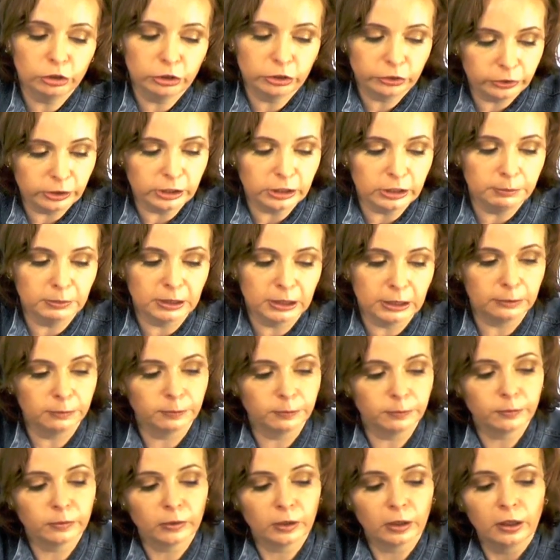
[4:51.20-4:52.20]
steam in.
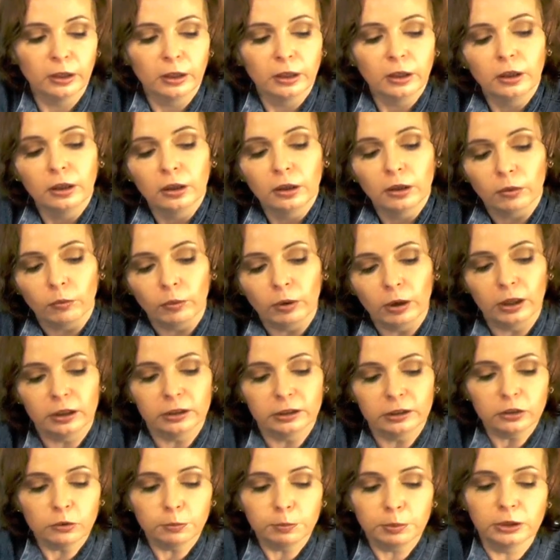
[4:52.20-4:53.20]
While
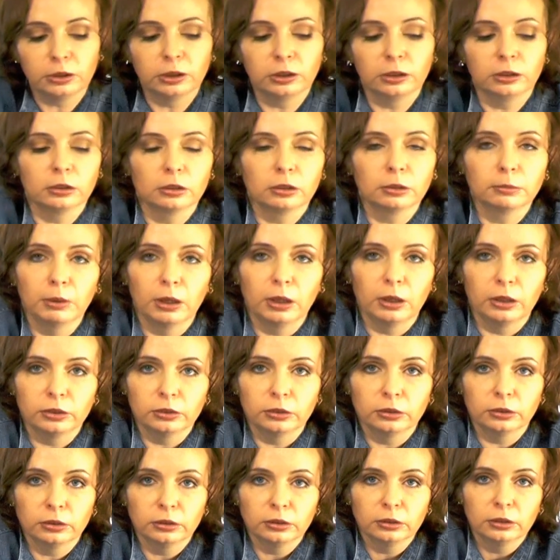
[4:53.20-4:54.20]
this particular
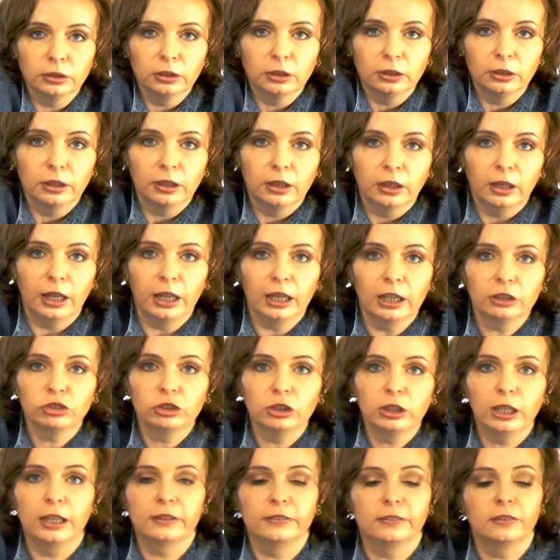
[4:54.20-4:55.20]
model actually
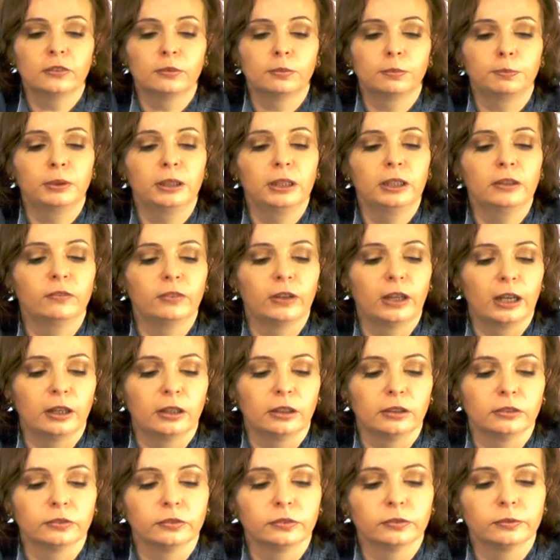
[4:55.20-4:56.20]
has a spring
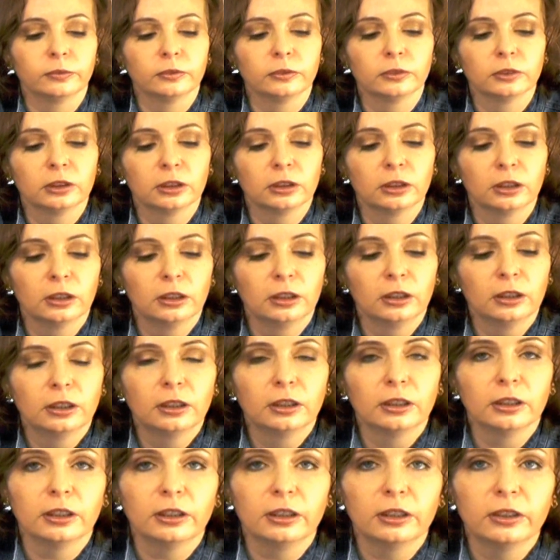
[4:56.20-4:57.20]
valve.
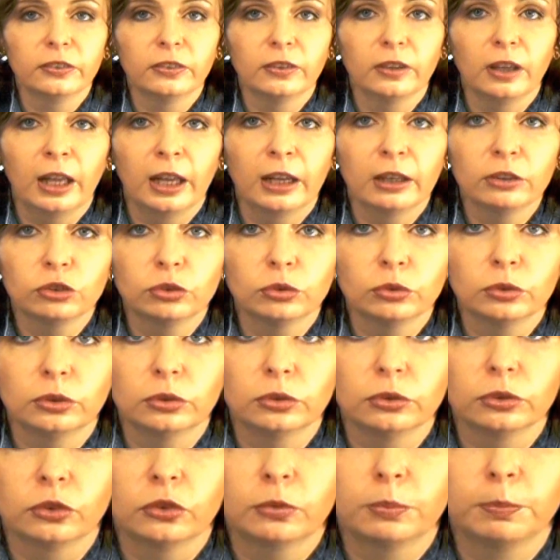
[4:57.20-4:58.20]
There is an
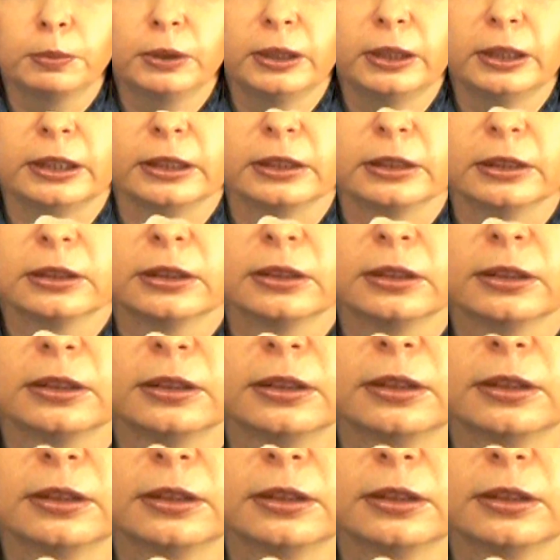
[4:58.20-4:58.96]
actual spring